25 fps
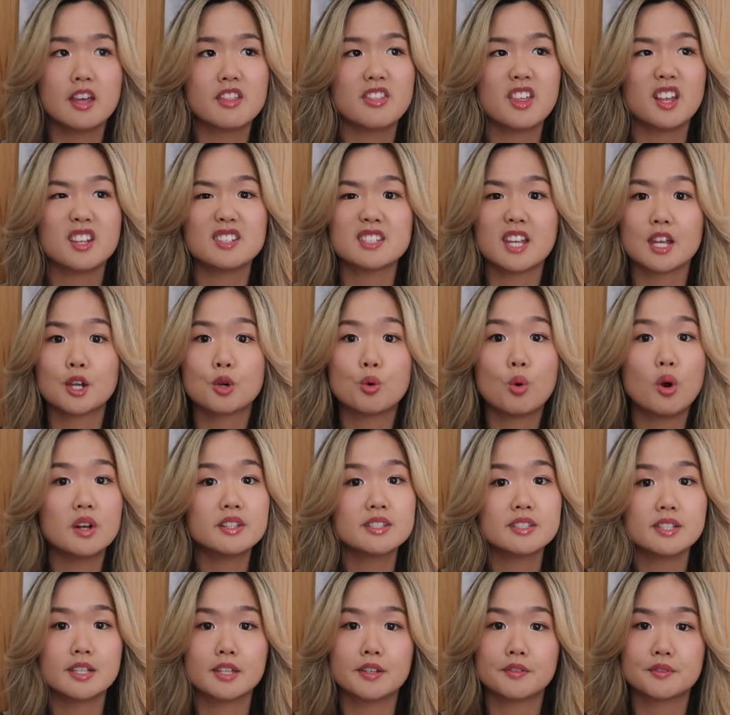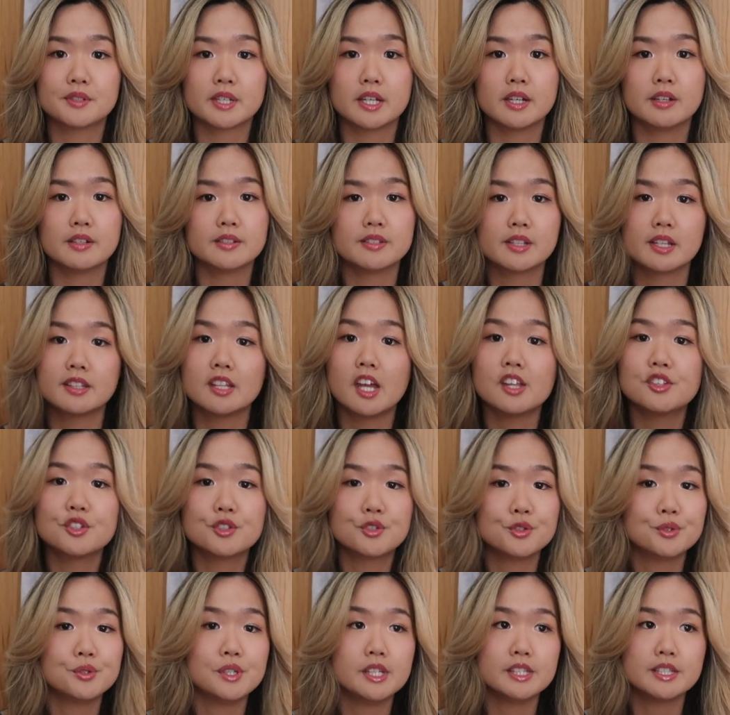Things like quantitative skills,
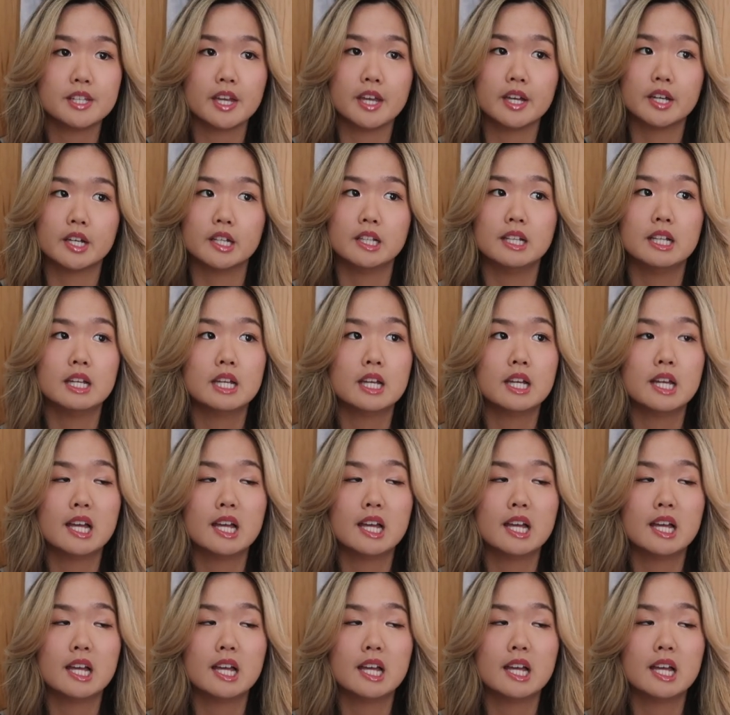attention to detail,